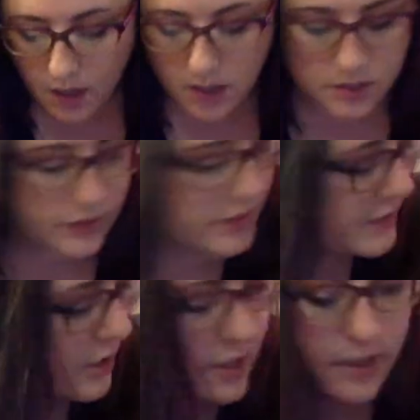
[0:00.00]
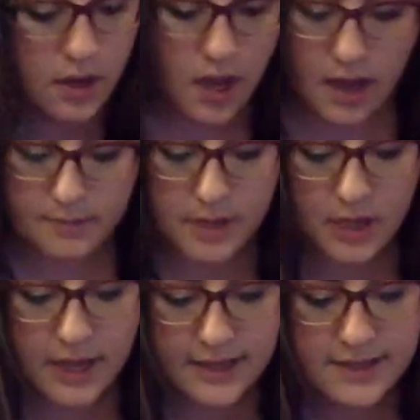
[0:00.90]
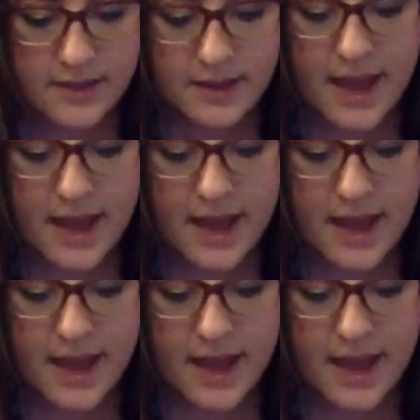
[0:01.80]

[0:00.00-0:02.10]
So I started collecting